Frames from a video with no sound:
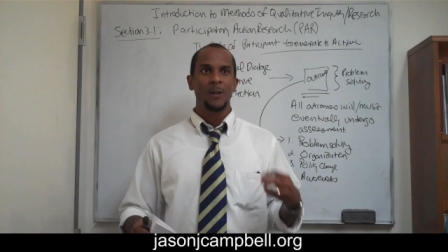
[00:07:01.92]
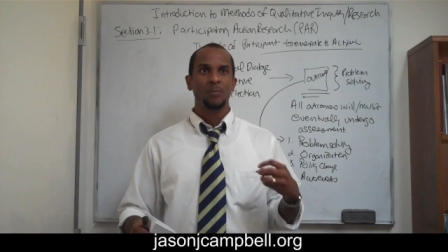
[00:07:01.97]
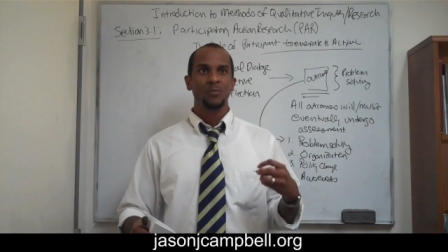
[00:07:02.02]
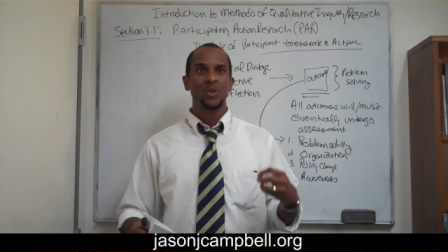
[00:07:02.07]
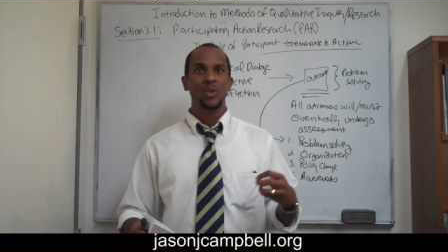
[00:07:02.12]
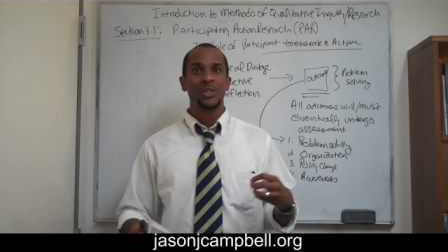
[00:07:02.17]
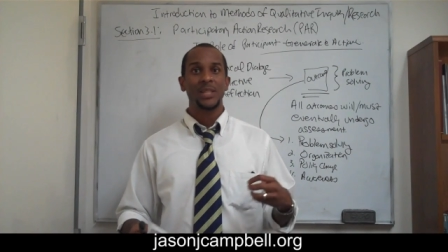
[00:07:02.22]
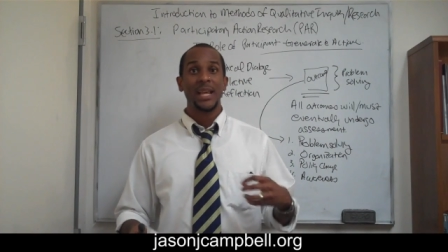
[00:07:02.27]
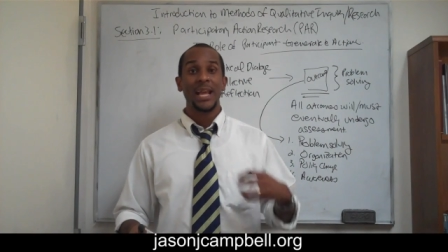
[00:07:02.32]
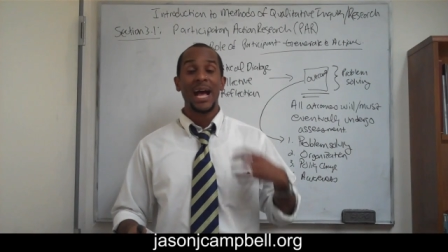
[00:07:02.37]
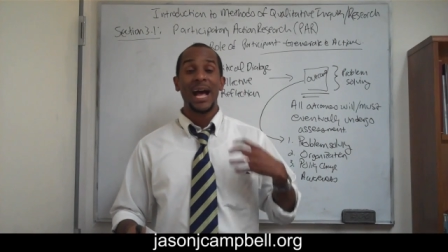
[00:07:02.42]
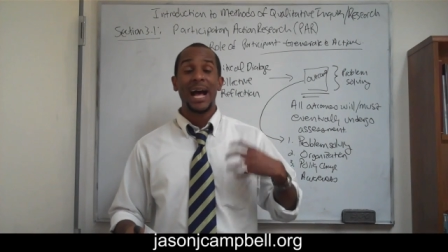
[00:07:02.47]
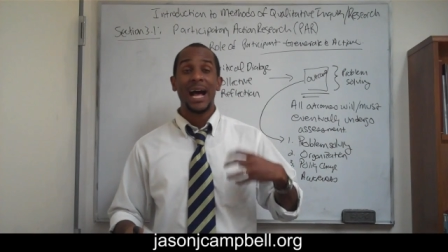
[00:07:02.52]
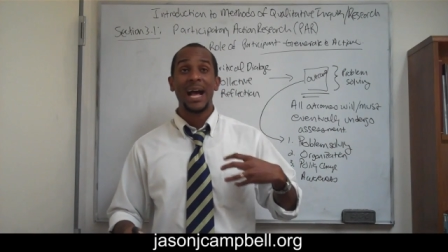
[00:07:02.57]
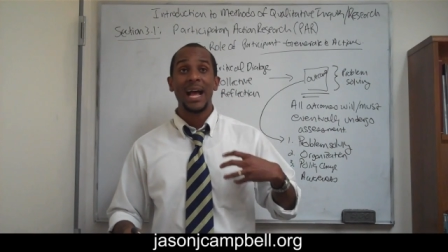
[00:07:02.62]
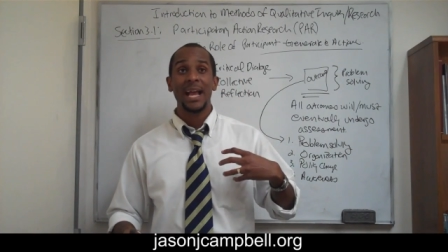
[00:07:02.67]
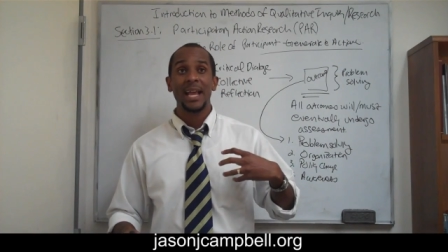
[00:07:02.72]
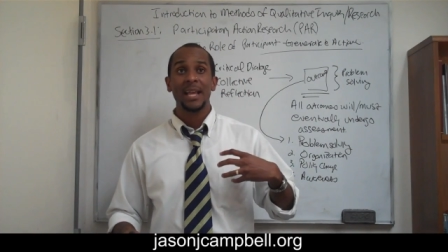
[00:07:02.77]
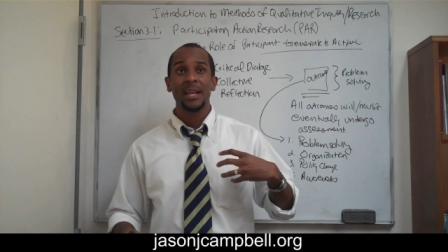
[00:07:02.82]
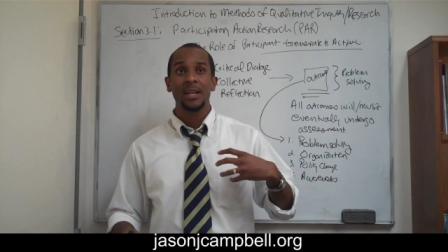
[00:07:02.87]
You say,
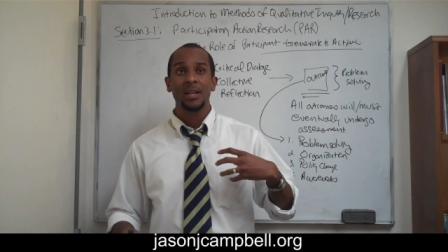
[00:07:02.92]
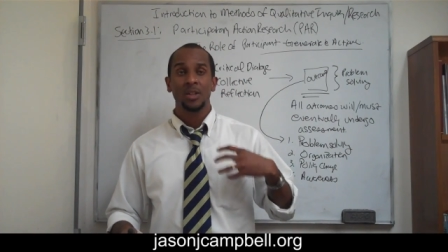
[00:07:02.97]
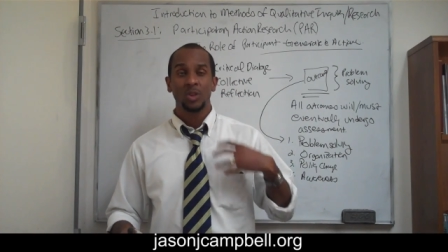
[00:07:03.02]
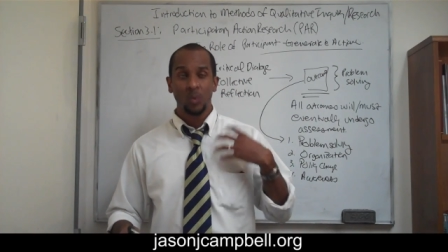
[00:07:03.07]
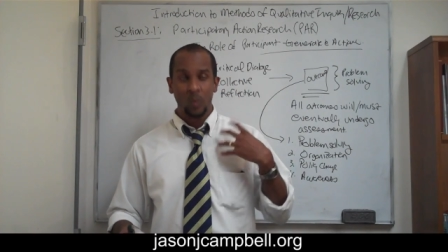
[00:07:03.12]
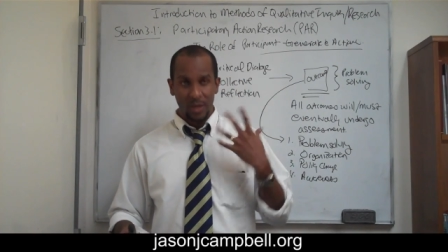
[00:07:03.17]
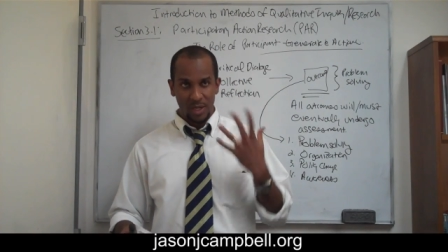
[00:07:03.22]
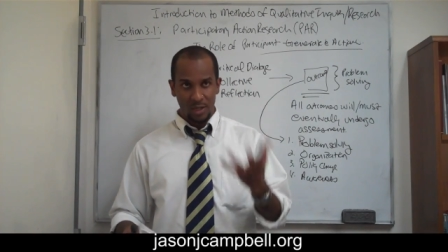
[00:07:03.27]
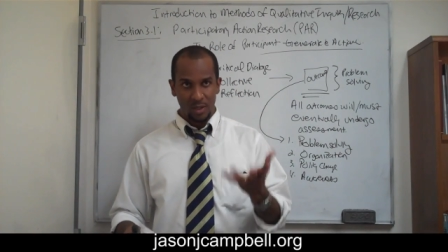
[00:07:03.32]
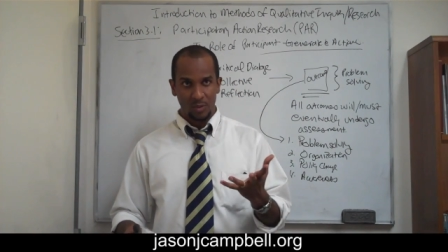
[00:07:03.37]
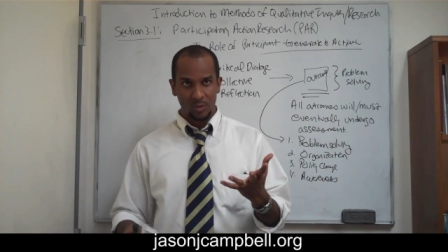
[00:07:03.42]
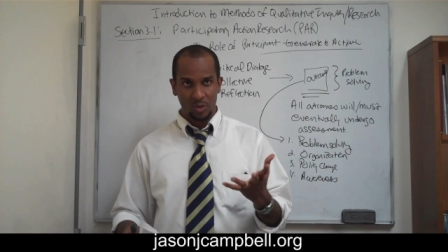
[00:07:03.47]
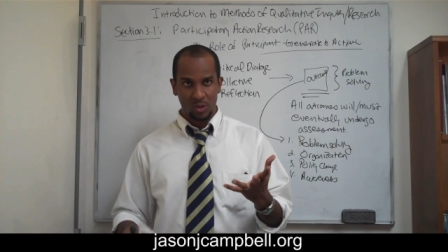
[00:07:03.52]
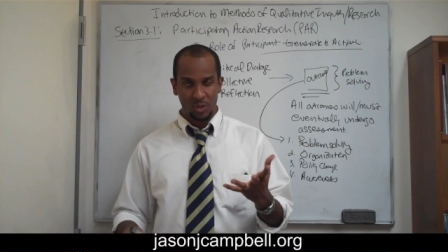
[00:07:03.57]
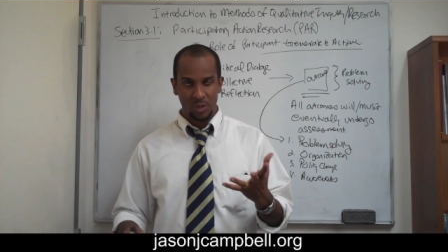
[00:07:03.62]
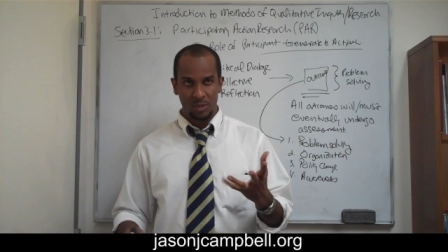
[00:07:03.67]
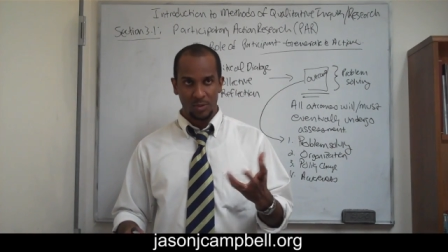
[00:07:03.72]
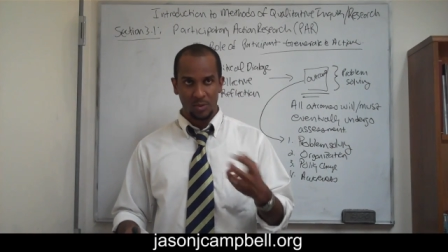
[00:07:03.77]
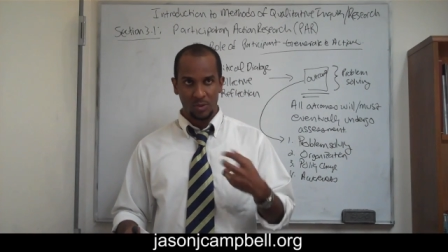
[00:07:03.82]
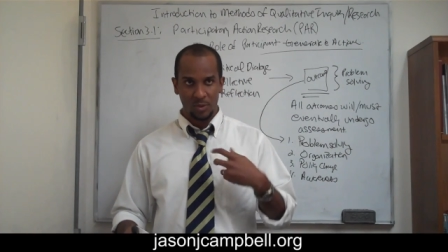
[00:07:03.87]
I, the way to,
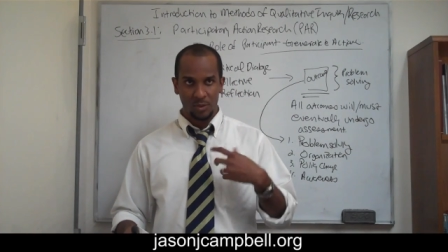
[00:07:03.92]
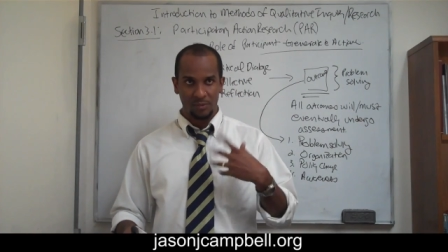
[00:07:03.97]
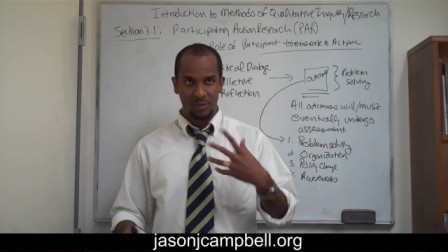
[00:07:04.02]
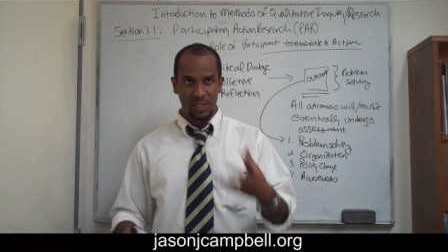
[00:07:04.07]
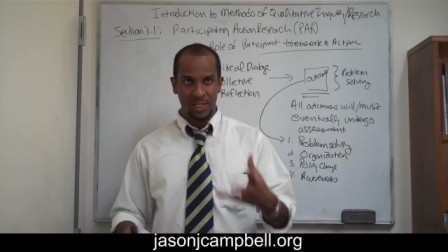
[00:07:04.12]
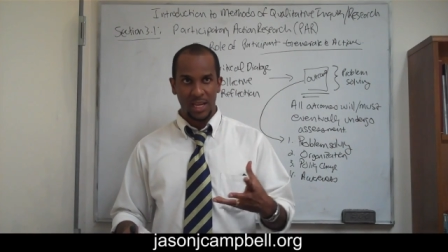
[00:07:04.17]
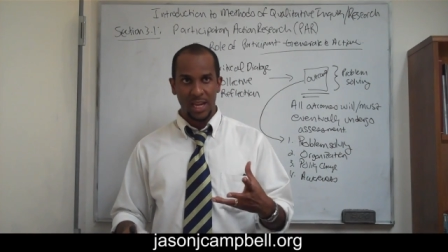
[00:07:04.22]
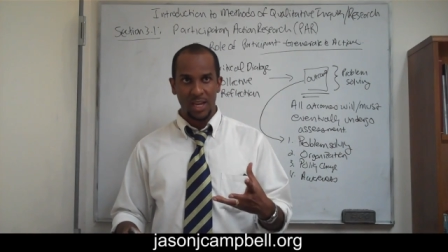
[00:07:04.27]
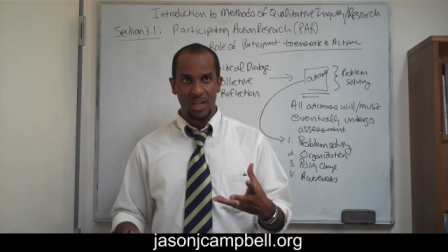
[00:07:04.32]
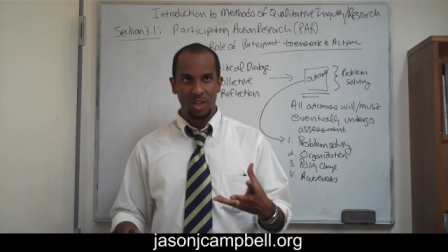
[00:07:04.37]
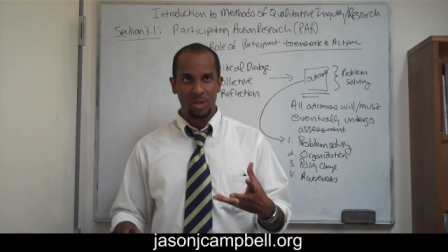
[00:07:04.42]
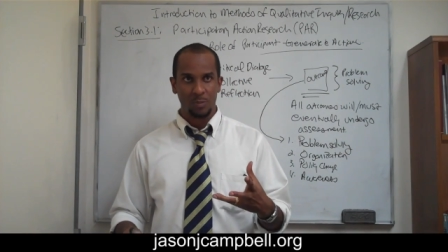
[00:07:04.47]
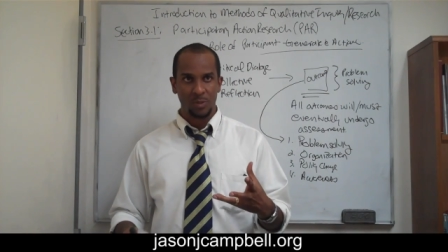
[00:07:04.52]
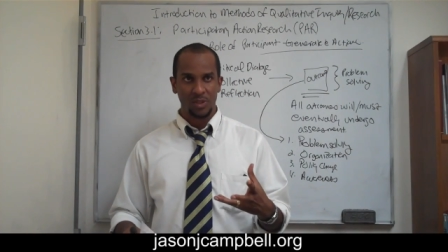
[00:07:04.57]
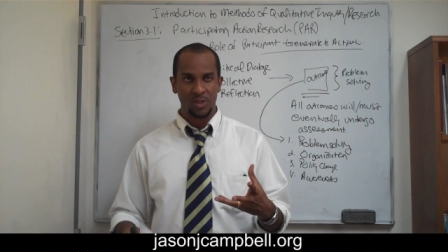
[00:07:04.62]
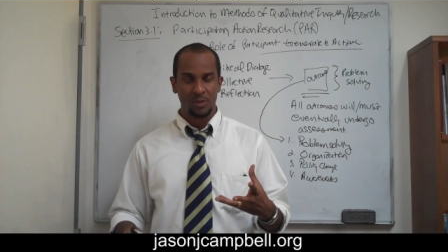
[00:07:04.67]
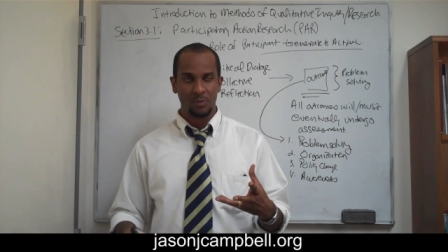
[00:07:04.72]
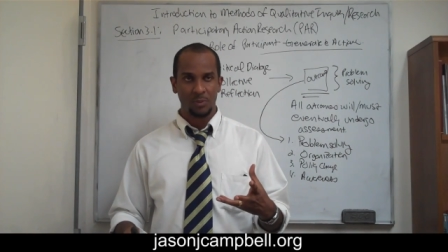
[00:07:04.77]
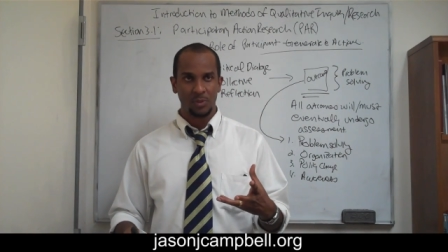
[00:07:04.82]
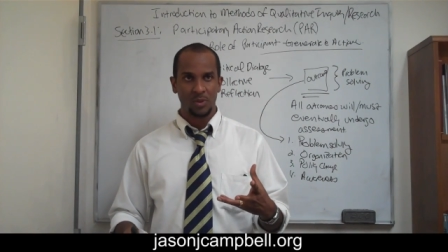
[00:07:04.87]
to sort of engage
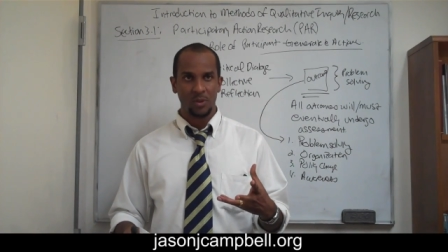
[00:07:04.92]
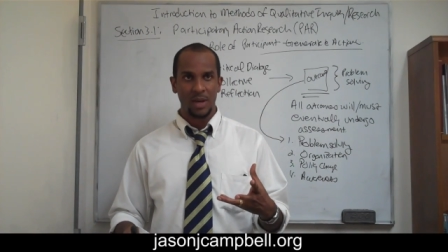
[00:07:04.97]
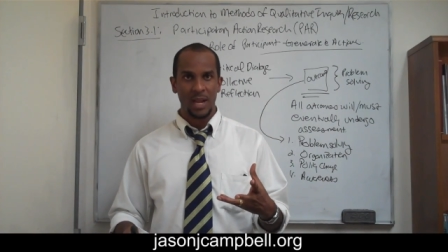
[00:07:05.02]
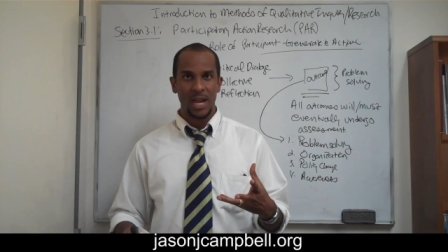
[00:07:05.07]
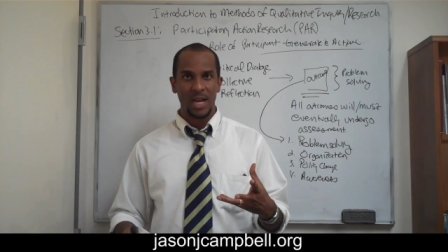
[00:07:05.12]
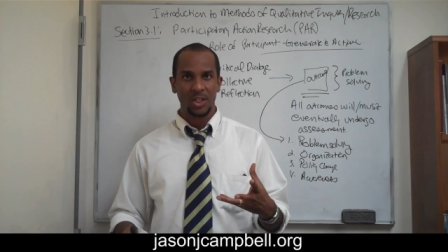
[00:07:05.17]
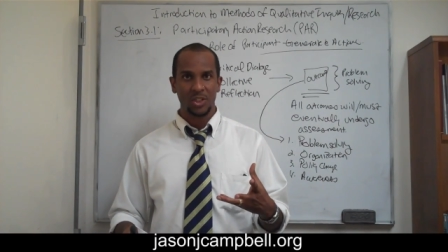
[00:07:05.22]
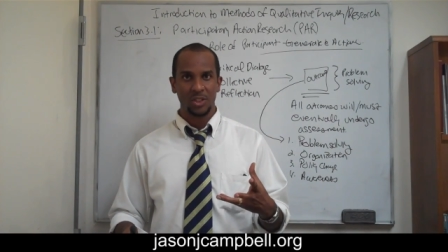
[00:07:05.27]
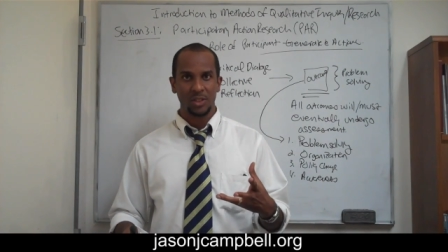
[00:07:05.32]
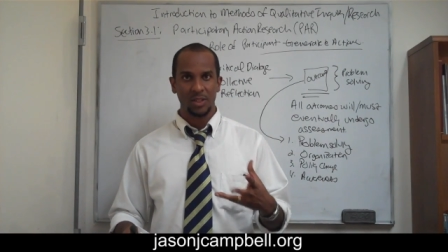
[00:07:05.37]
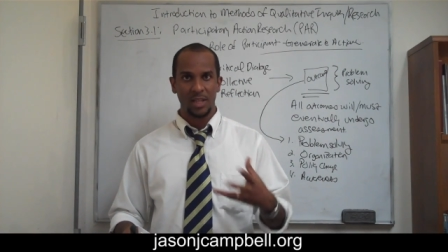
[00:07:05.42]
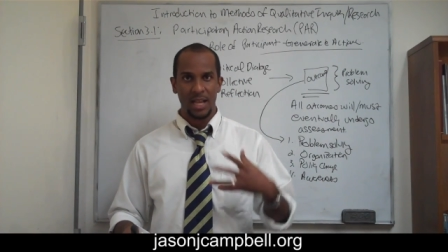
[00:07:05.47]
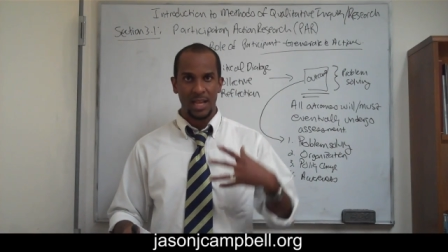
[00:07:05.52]
participatory action